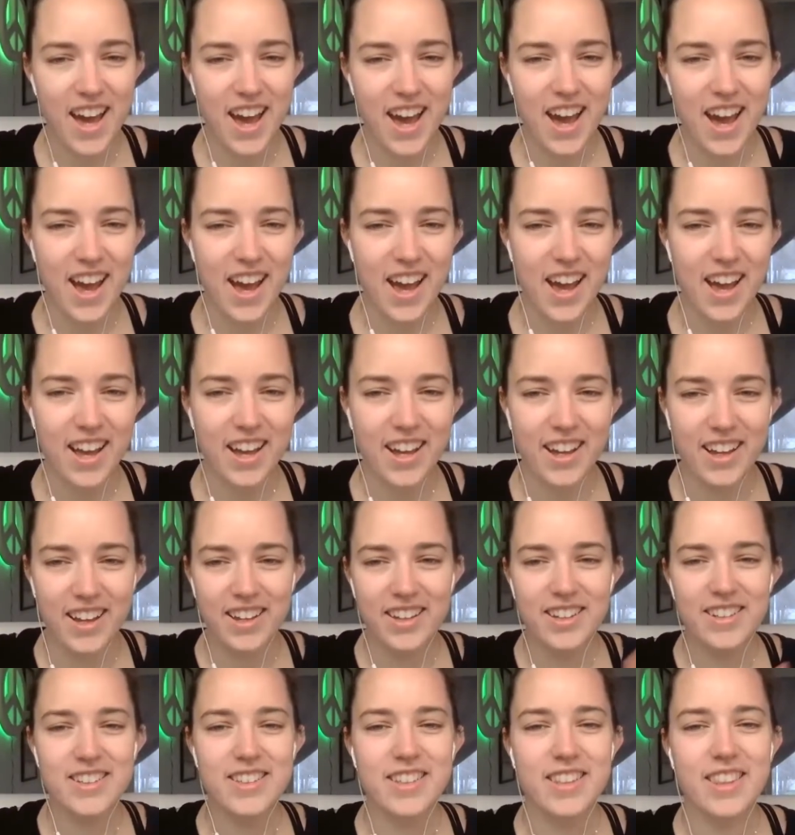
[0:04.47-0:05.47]

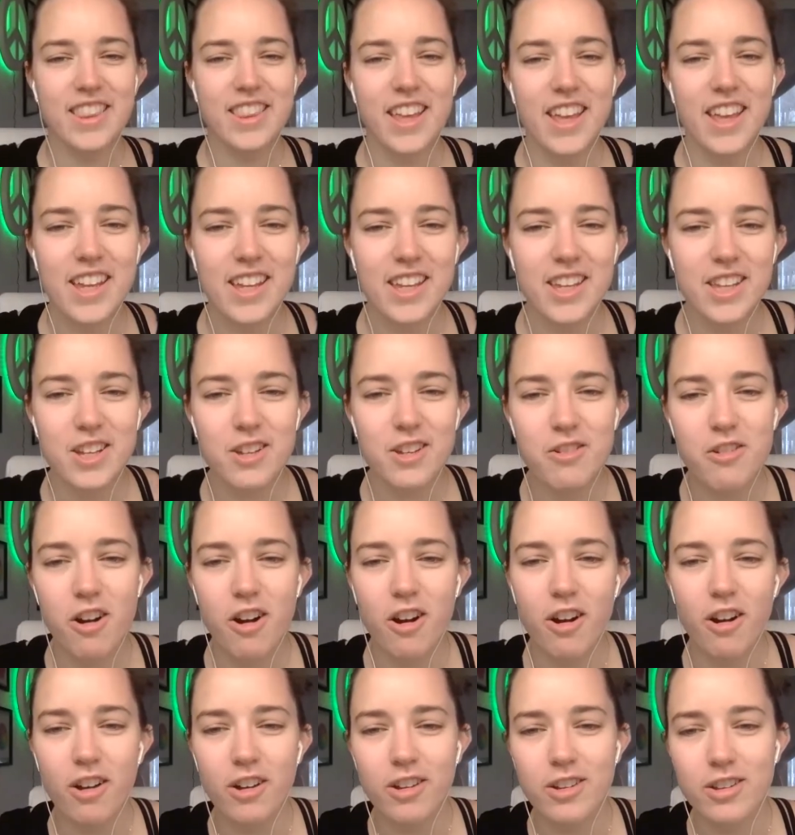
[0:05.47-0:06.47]
guys, thank you
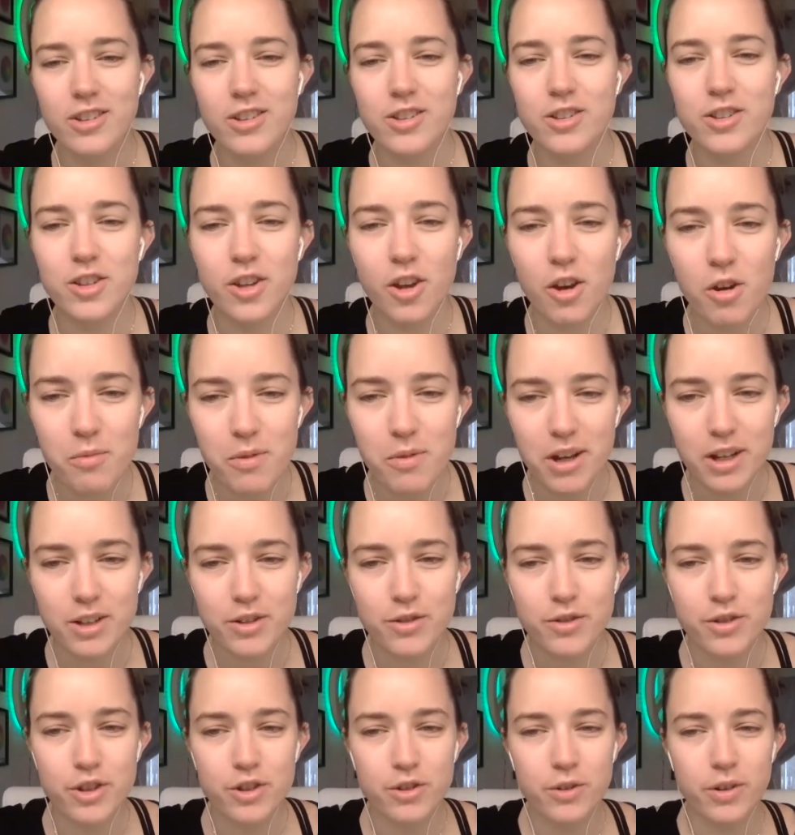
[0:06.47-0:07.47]
all so much
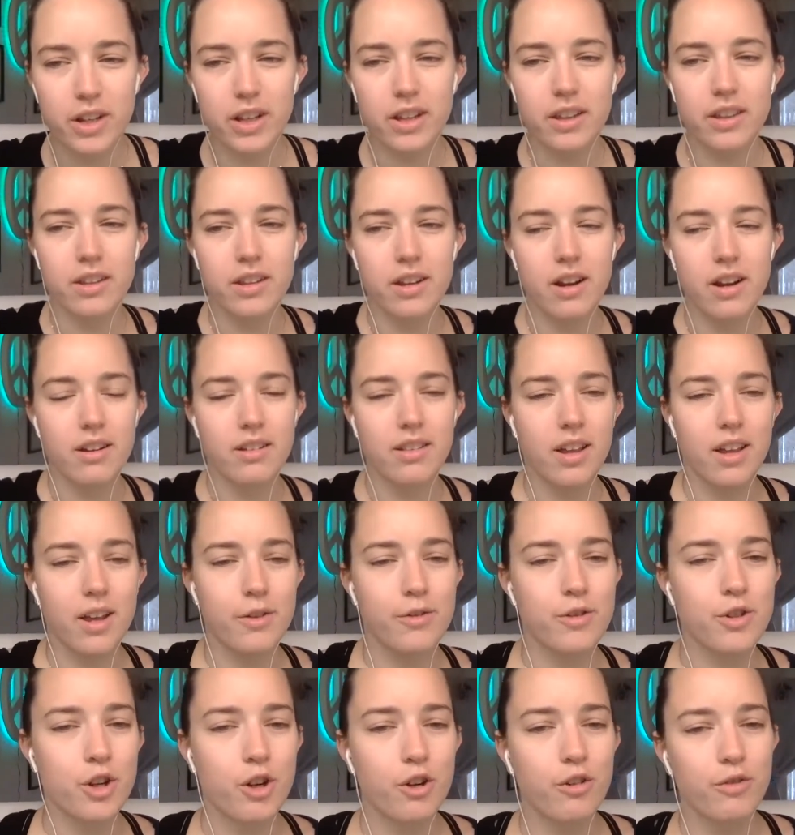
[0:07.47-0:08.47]
for joining the Yarn Life
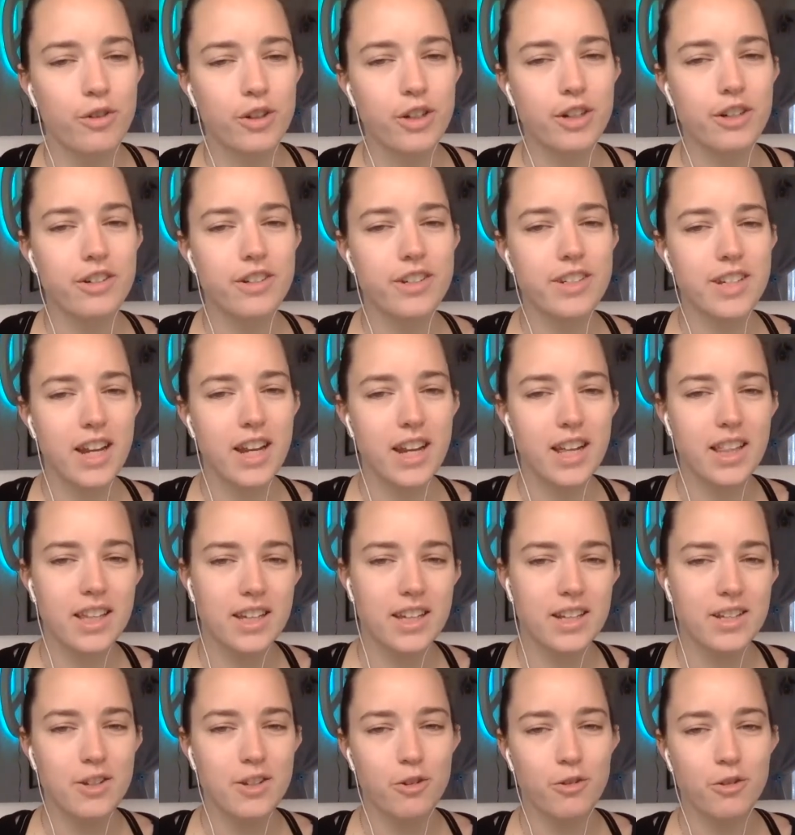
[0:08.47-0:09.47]
Show for your daily
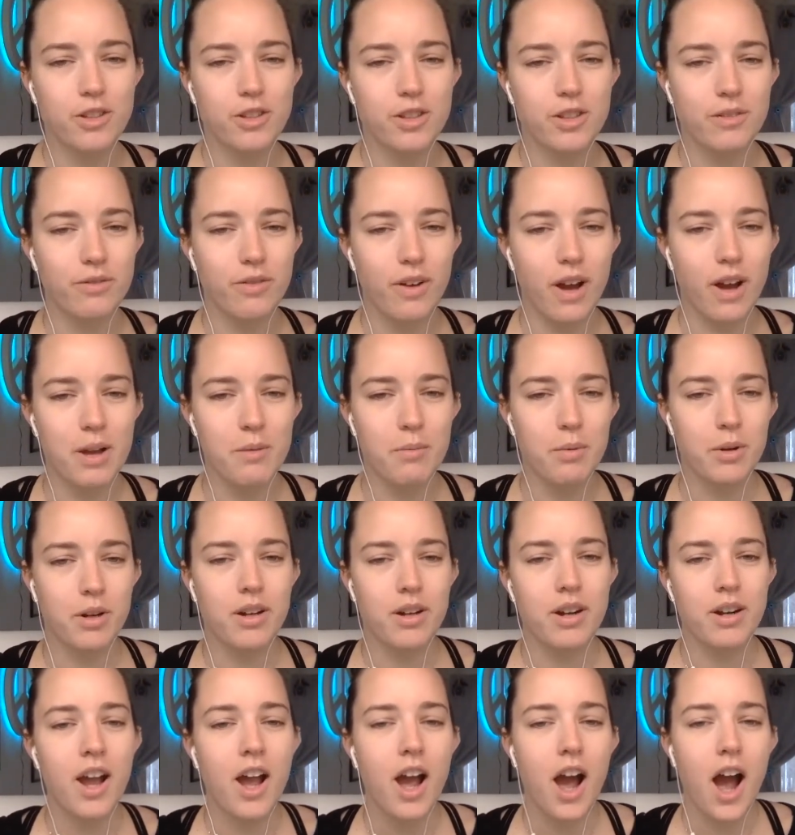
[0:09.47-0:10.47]
dose of
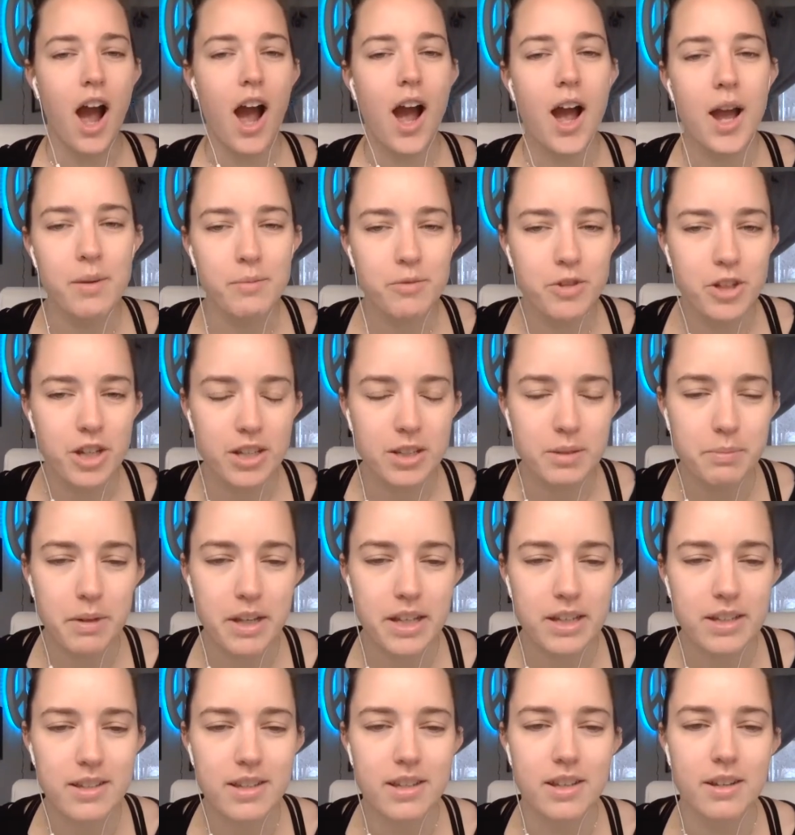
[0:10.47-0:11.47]
fiber. I'm Jess
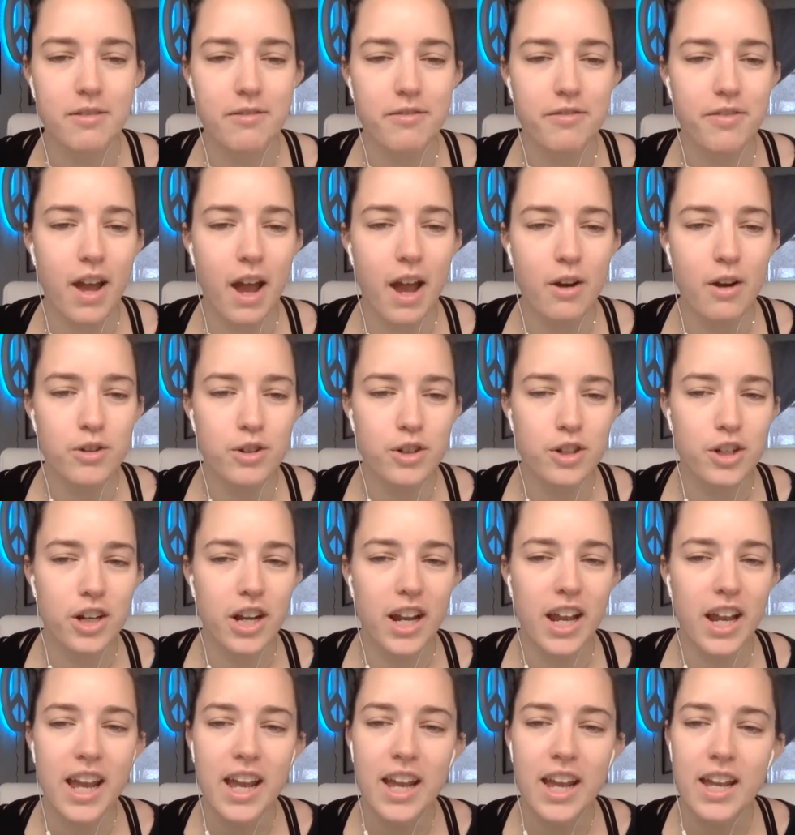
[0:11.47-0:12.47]
Mason,
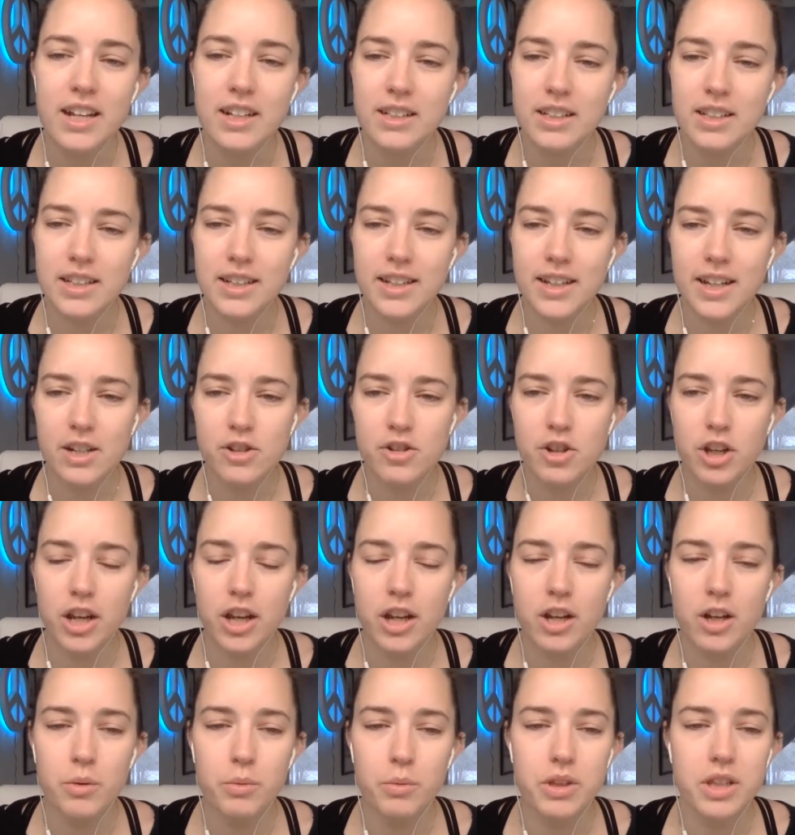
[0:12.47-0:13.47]
founder and lead
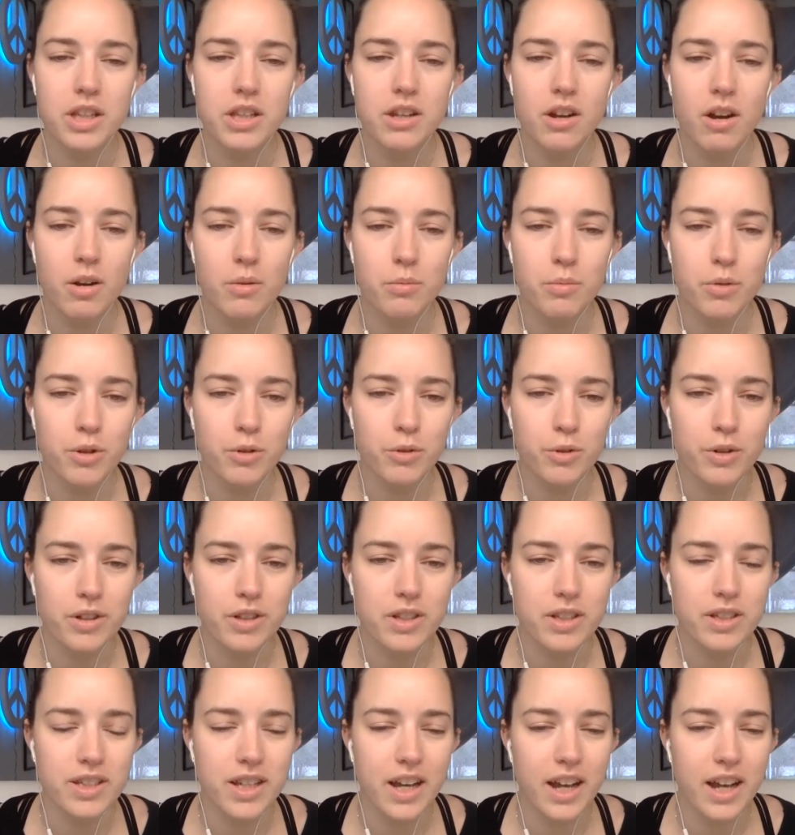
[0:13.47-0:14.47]
educator with the Yarnpreneur
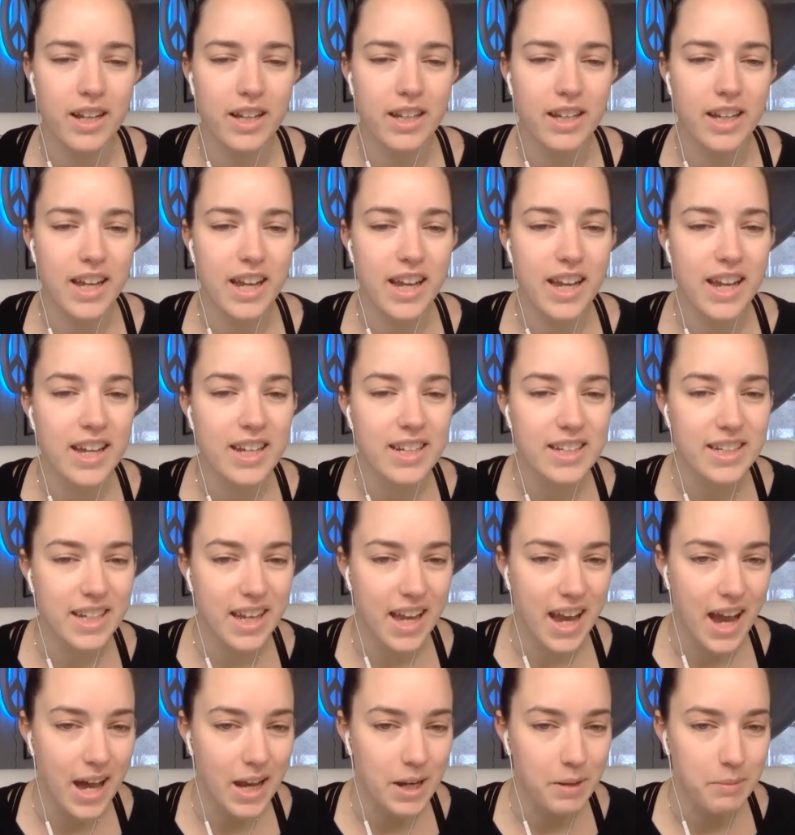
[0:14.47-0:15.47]
Society and
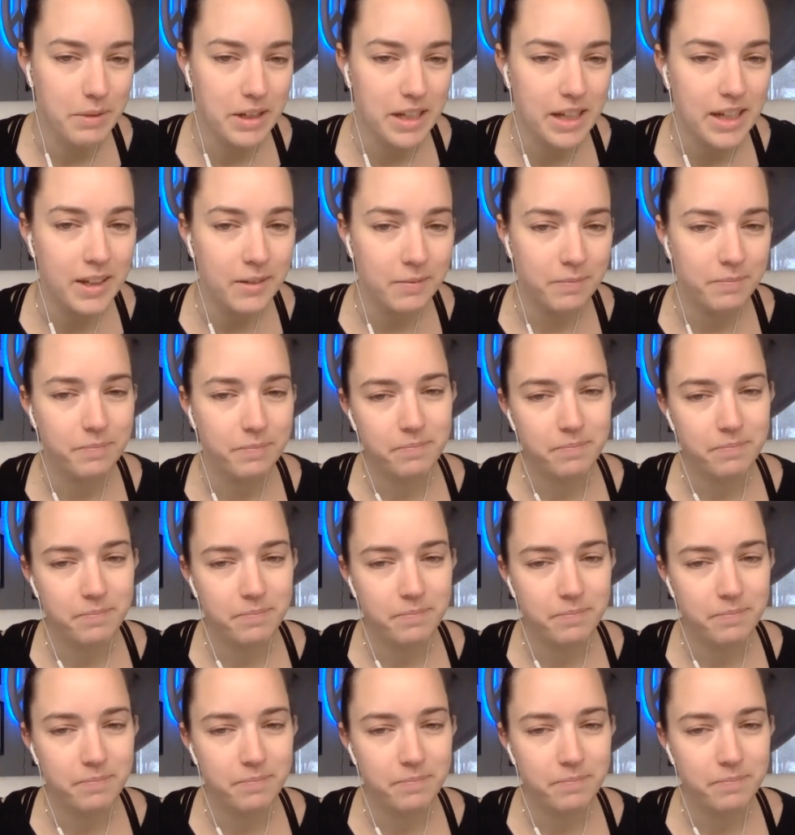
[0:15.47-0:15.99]
Academy.